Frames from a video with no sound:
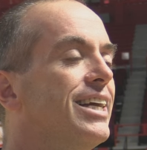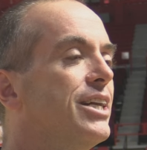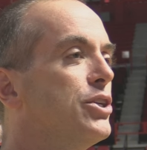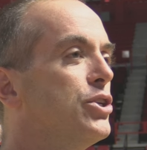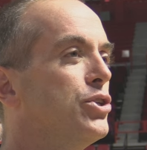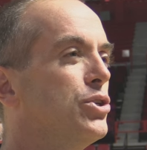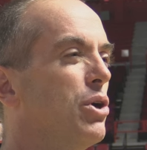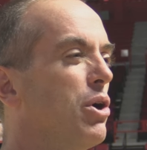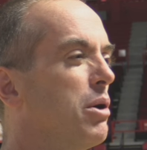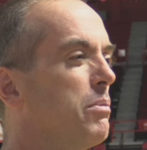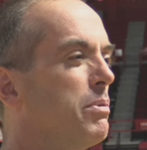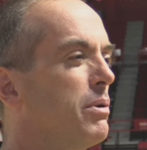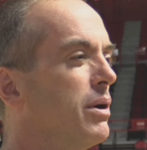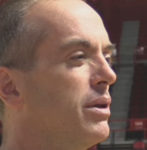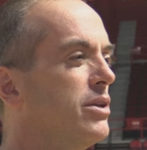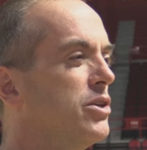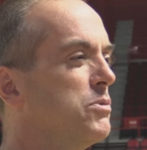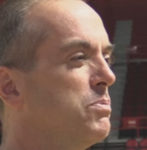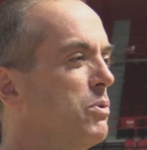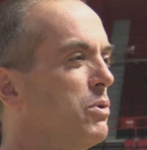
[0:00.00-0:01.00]
get sharper.
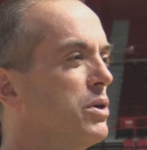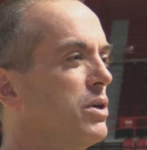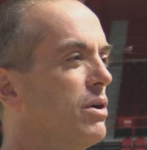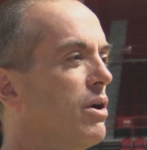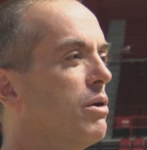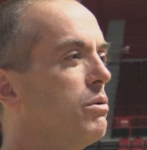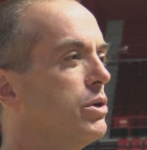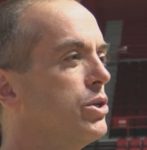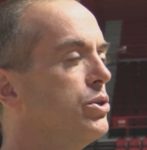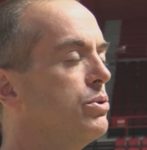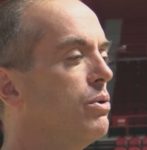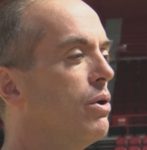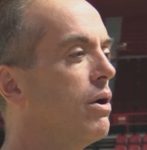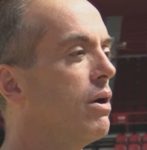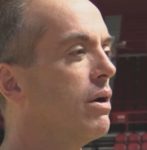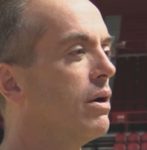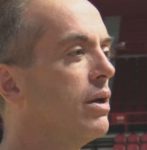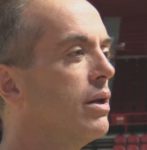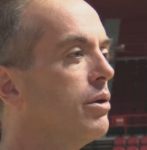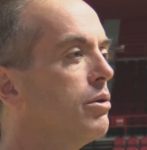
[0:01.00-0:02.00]
At this point, you are what you
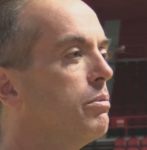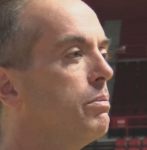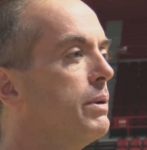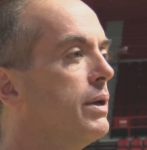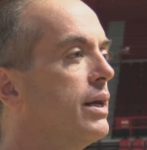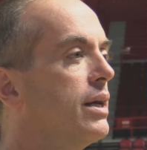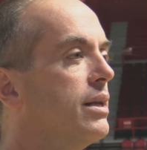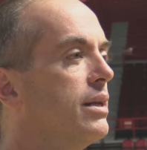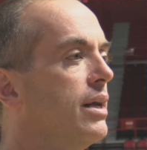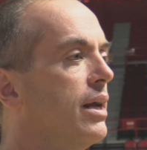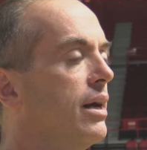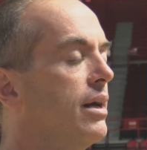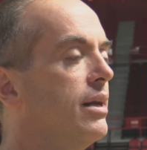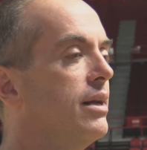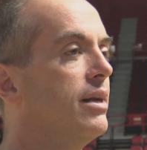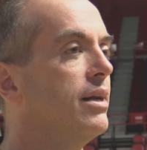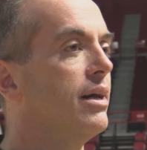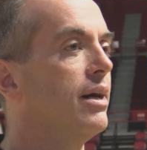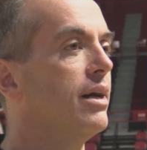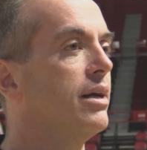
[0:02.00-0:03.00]
are a little bit,
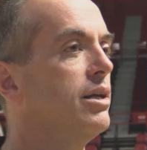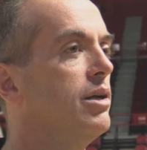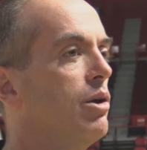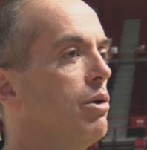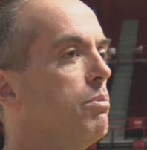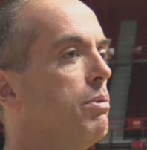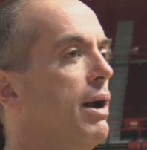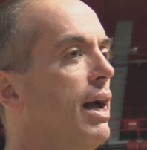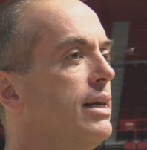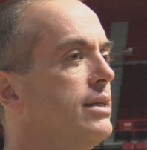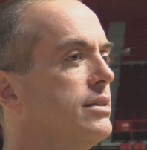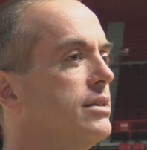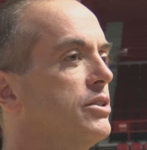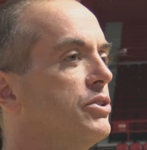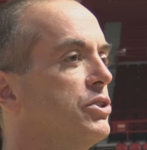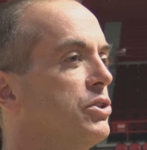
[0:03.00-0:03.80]
and practices